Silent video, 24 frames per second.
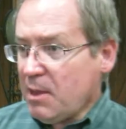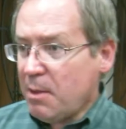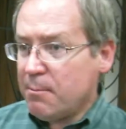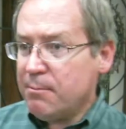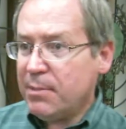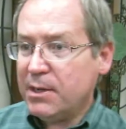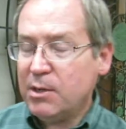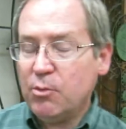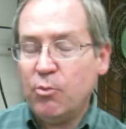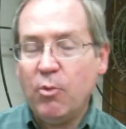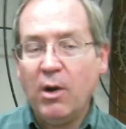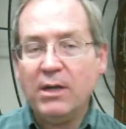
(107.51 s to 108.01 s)

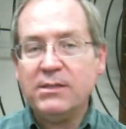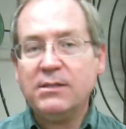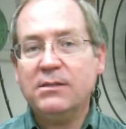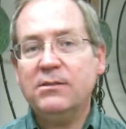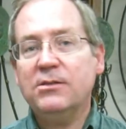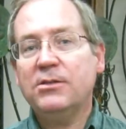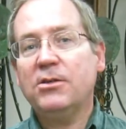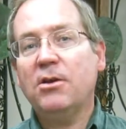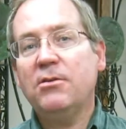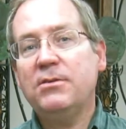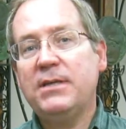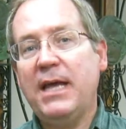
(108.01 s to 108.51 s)
But it wasn't
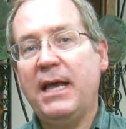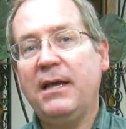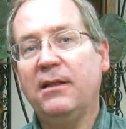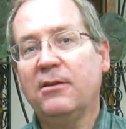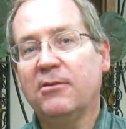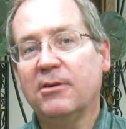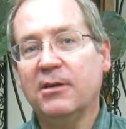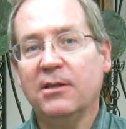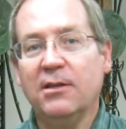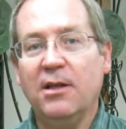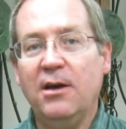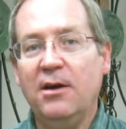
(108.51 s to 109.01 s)
Joe Taylor
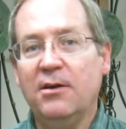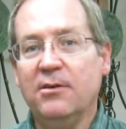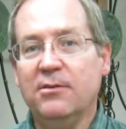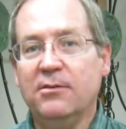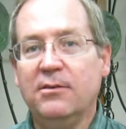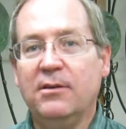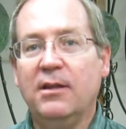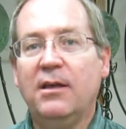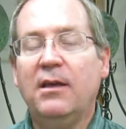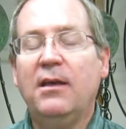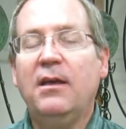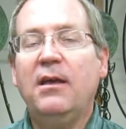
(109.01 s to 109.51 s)
alone.
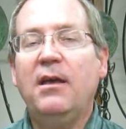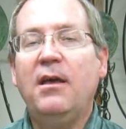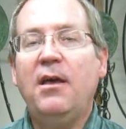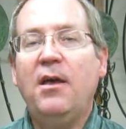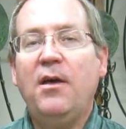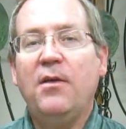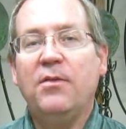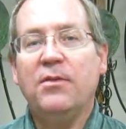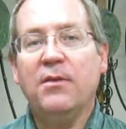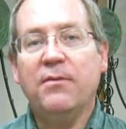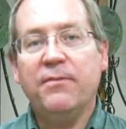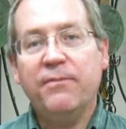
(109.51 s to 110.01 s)

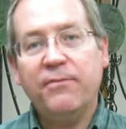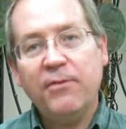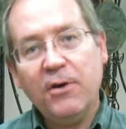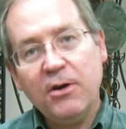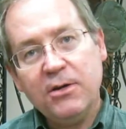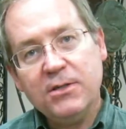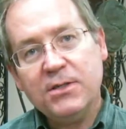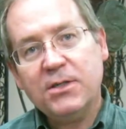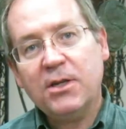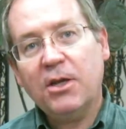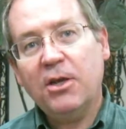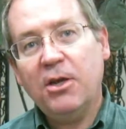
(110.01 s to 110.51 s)
The
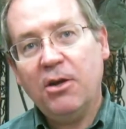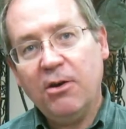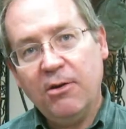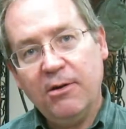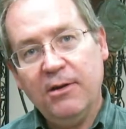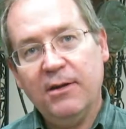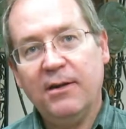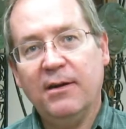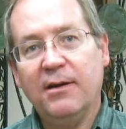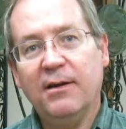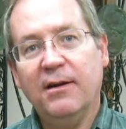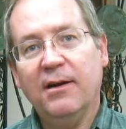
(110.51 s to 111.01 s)
first
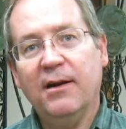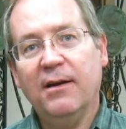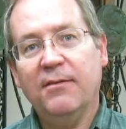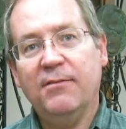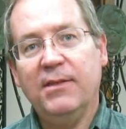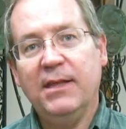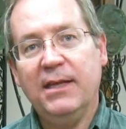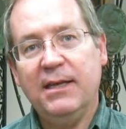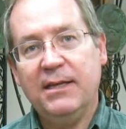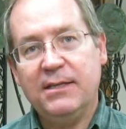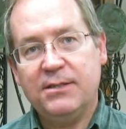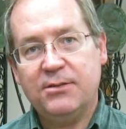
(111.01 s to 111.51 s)
curator of the
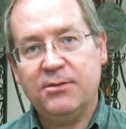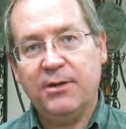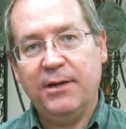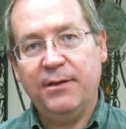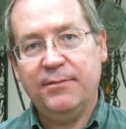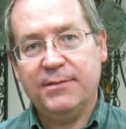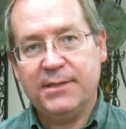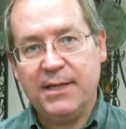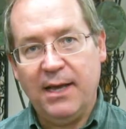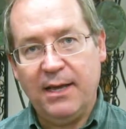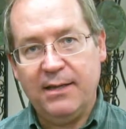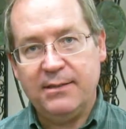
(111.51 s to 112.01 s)
History of
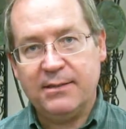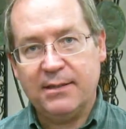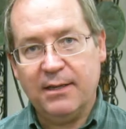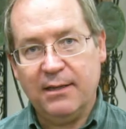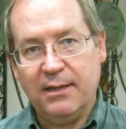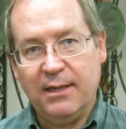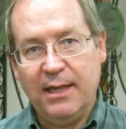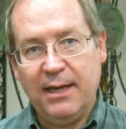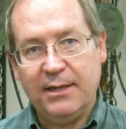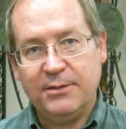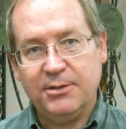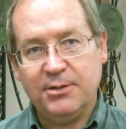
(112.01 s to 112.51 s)
Science
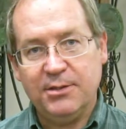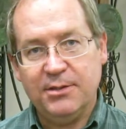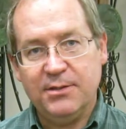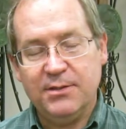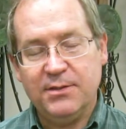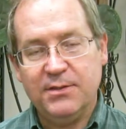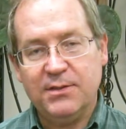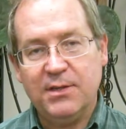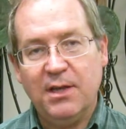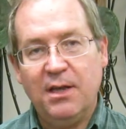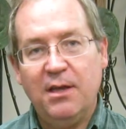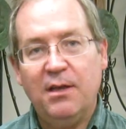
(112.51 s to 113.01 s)

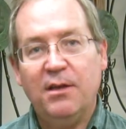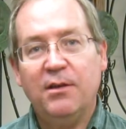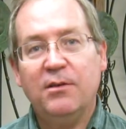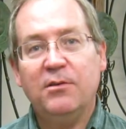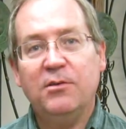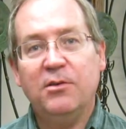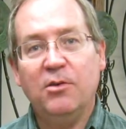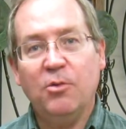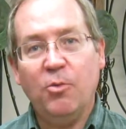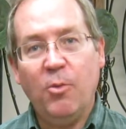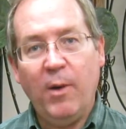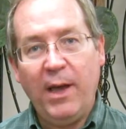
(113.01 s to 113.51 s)
collections,
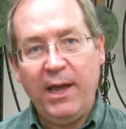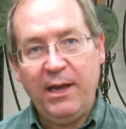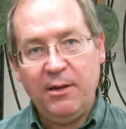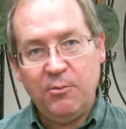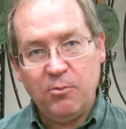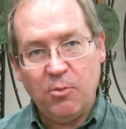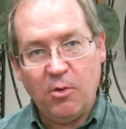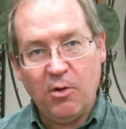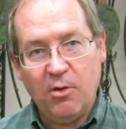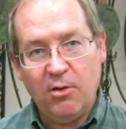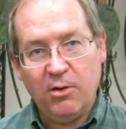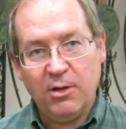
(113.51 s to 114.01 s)
Dwayne
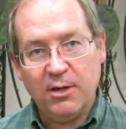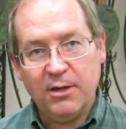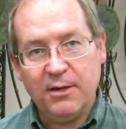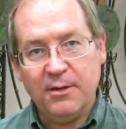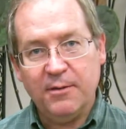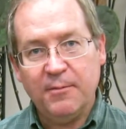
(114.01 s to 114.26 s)
Roller,